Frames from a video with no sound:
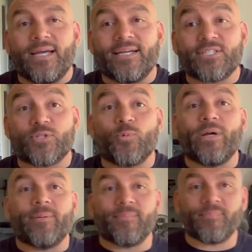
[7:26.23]

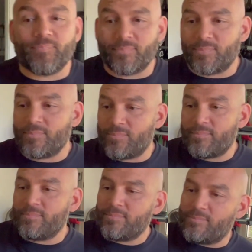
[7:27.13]
swim
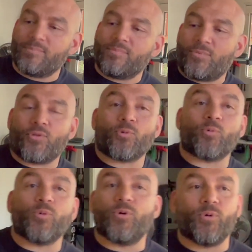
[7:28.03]

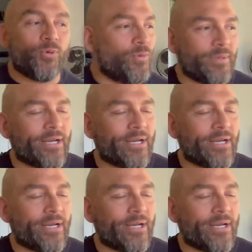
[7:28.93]
through,